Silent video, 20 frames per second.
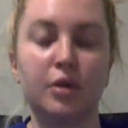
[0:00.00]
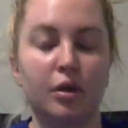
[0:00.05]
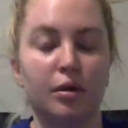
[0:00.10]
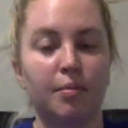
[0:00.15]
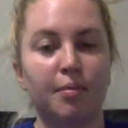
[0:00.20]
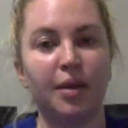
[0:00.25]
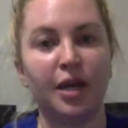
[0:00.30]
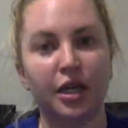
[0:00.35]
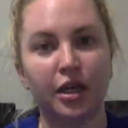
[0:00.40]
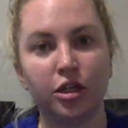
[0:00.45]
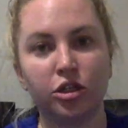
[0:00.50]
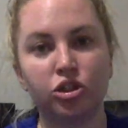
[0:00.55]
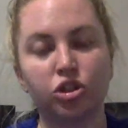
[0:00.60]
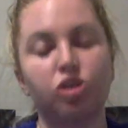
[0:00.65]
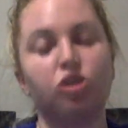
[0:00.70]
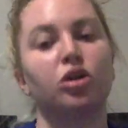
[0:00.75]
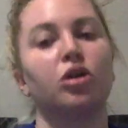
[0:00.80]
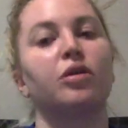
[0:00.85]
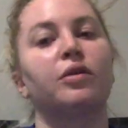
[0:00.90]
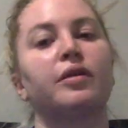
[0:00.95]
making
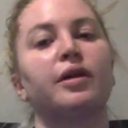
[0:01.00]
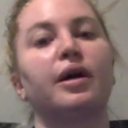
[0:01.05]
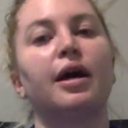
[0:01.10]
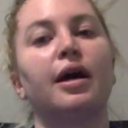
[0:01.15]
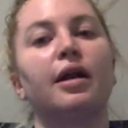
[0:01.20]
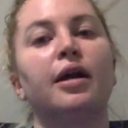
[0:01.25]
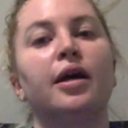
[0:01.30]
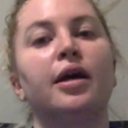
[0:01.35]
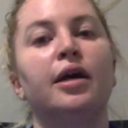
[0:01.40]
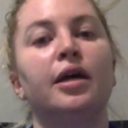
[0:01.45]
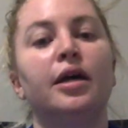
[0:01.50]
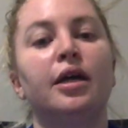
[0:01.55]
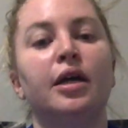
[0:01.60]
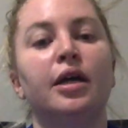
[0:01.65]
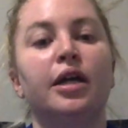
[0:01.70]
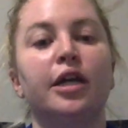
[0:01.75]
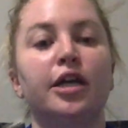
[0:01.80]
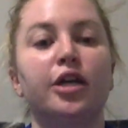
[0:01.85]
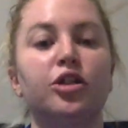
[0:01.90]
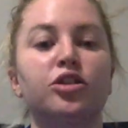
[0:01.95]
sure that
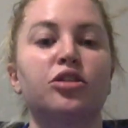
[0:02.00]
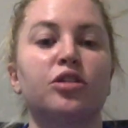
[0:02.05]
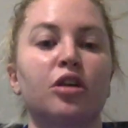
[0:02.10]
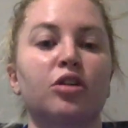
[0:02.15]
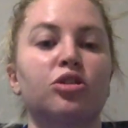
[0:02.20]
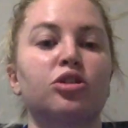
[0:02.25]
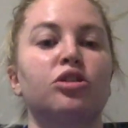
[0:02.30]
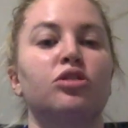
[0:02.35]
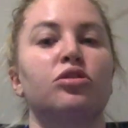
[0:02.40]
each suction